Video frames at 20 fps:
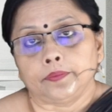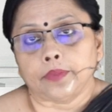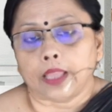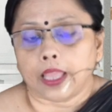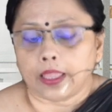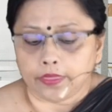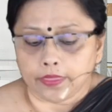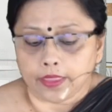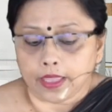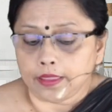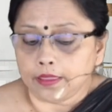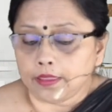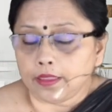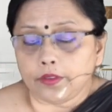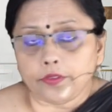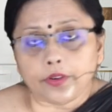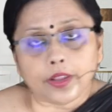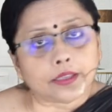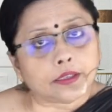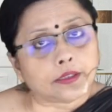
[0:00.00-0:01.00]
And then the
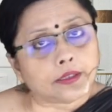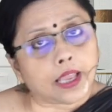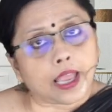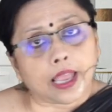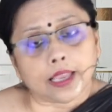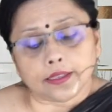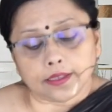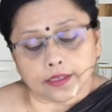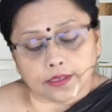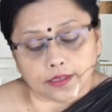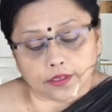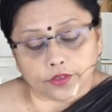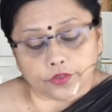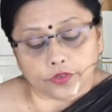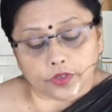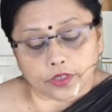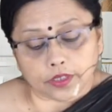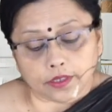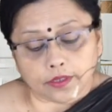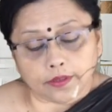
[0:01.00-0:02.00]
rest as it is
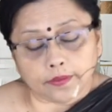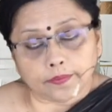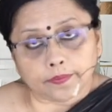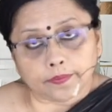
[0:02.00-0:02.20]
written.